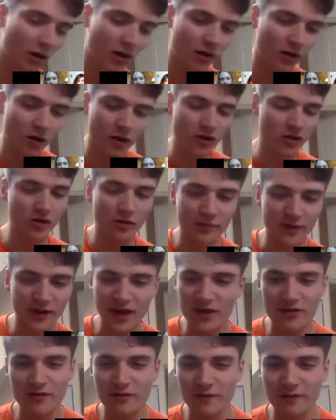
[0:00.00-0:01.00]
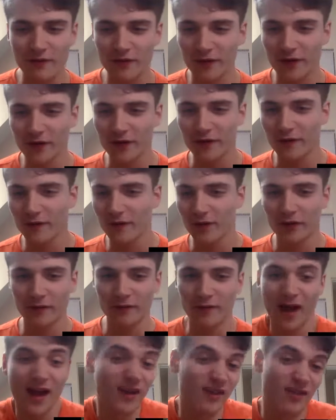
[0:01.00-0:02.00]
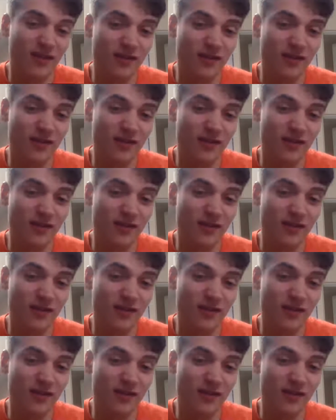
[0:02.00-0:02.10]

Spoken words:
college accommodation for the vax,